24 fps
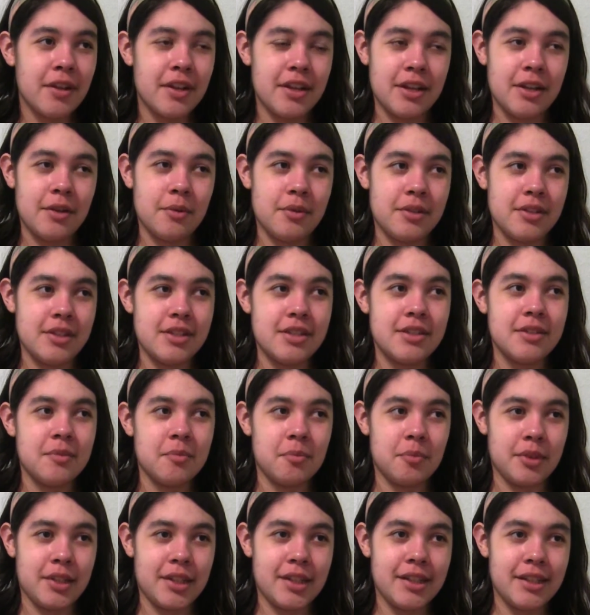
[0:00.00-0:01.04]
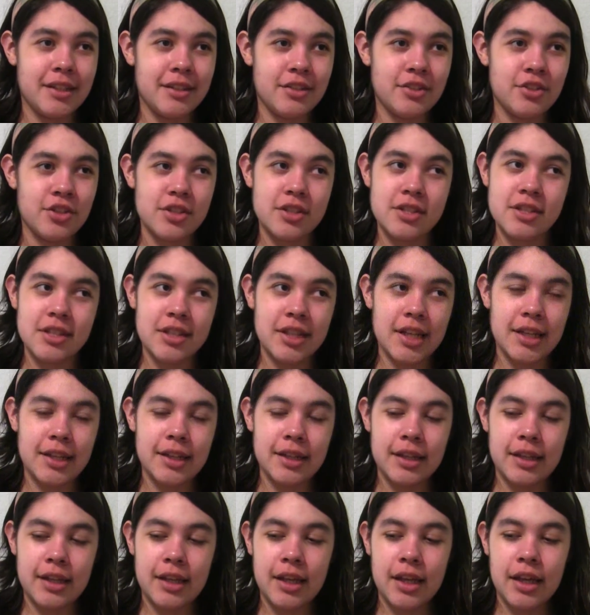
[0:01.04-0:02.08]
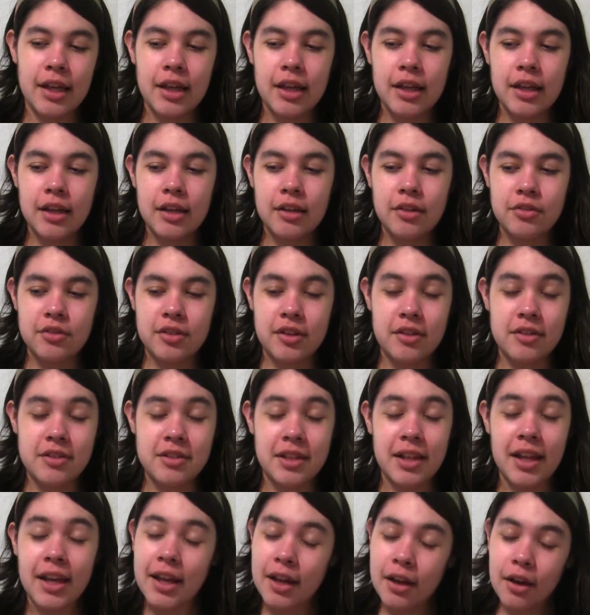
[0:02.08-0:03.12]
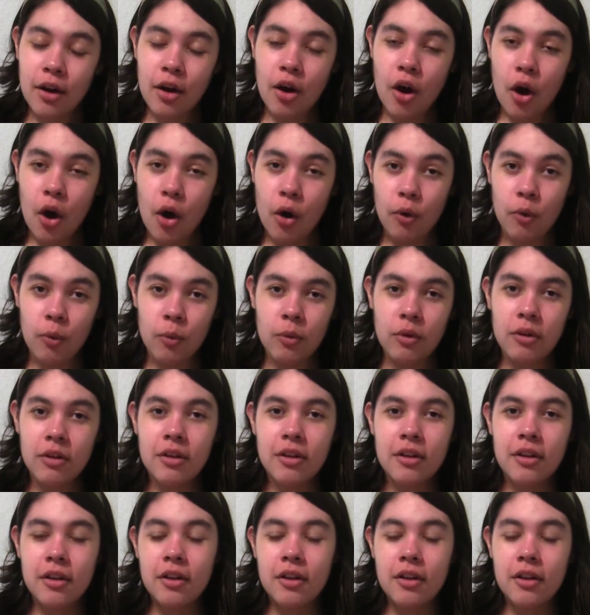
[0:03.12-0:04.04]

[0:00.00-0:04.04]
and it was bleeding just slightly. So I was like, oh.